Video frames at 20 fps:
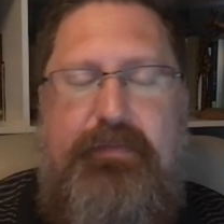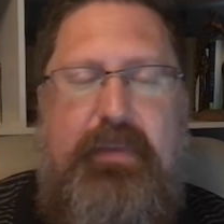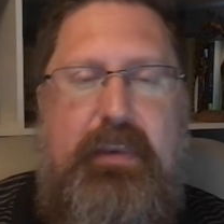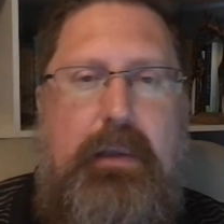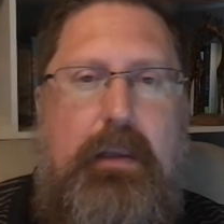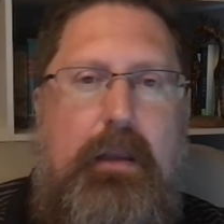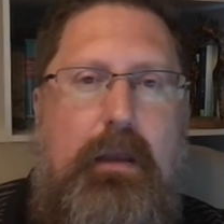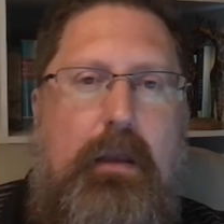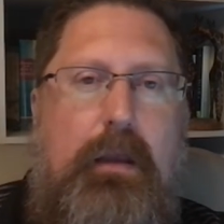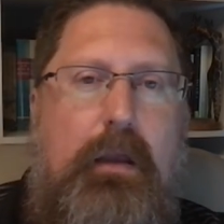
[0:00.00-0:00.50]

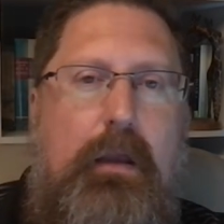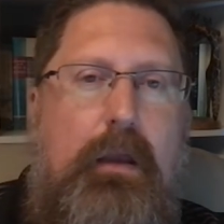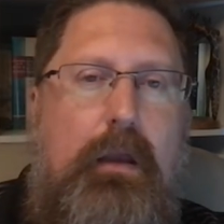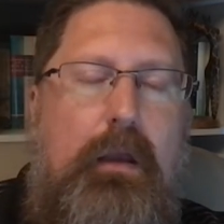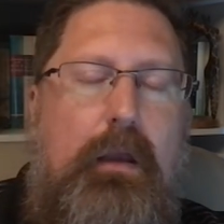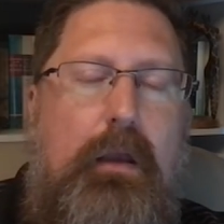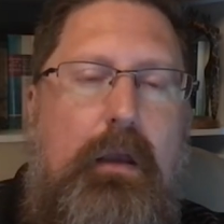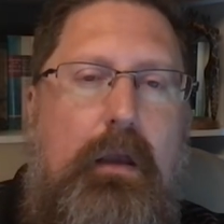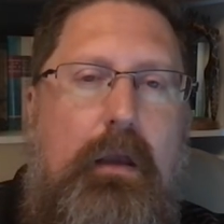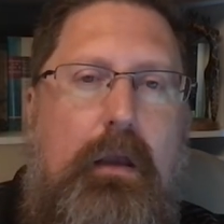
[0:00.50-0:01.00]

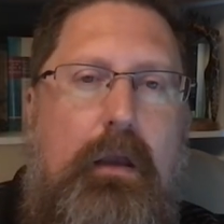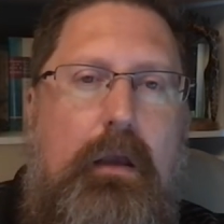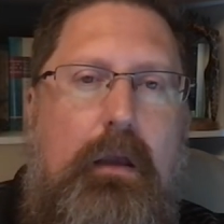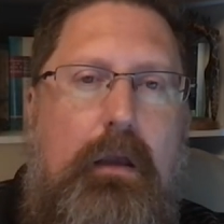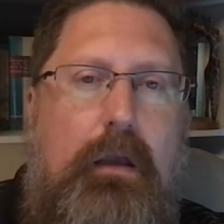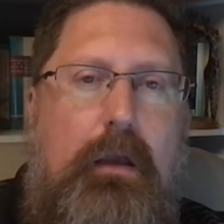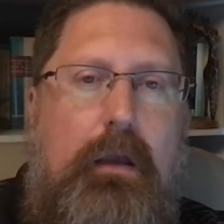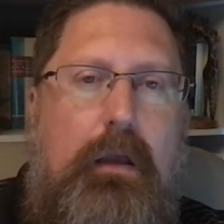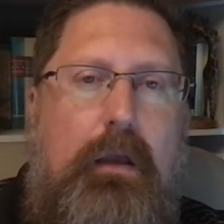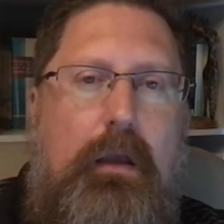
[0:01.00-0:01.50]

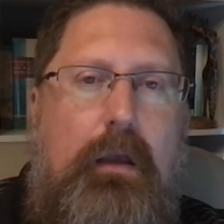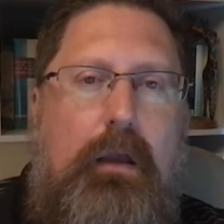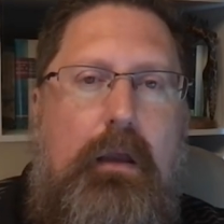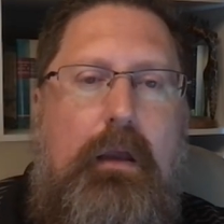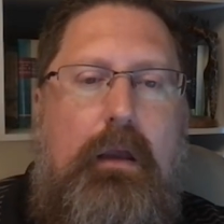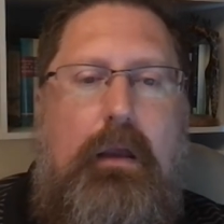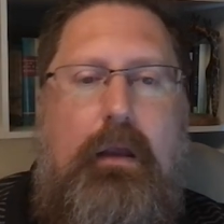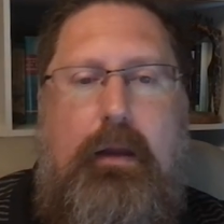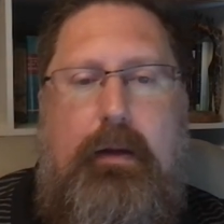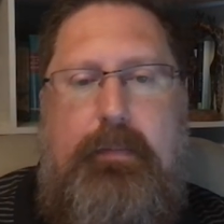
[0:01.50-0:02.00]

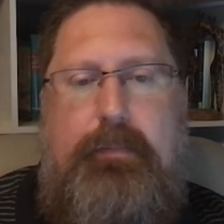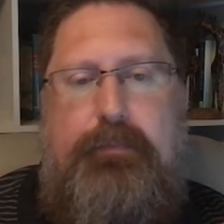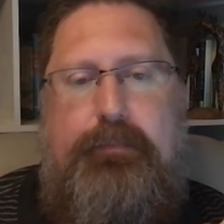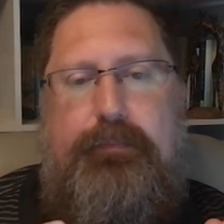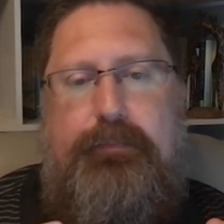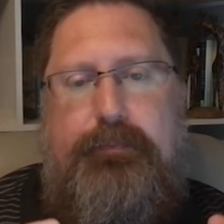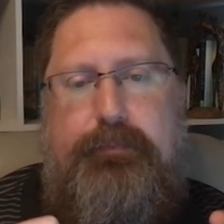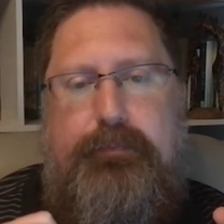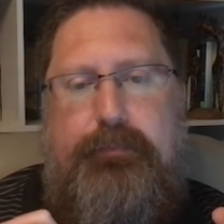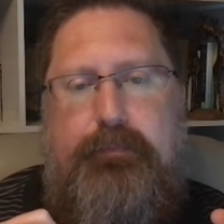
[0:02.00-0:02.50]

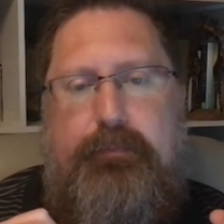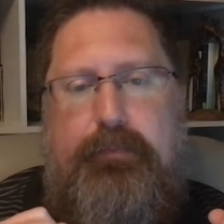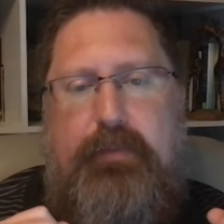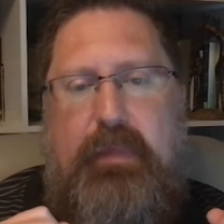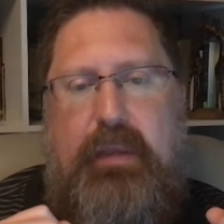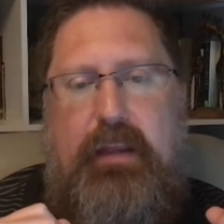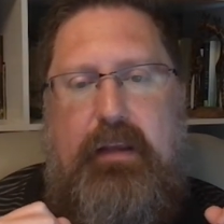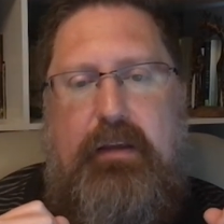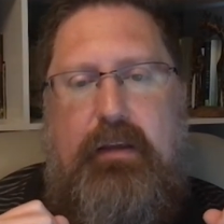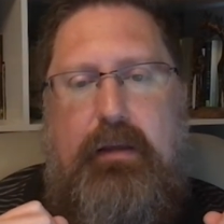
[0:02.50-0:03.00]

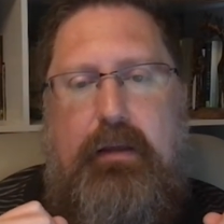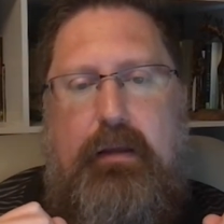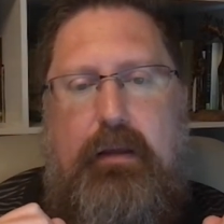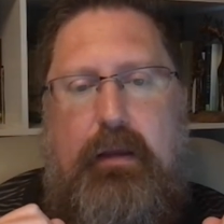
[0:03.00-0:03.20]
(no one is talking)